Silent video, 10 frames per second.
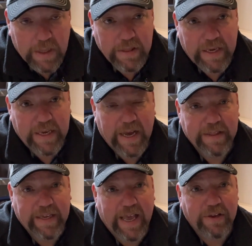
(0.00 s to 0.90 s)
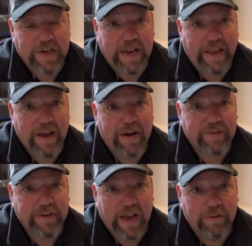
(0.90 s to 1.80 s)
the gal said, hey, you
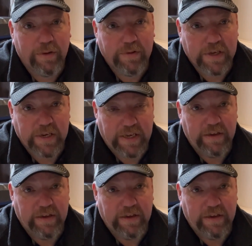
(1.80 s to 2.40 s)
have to download this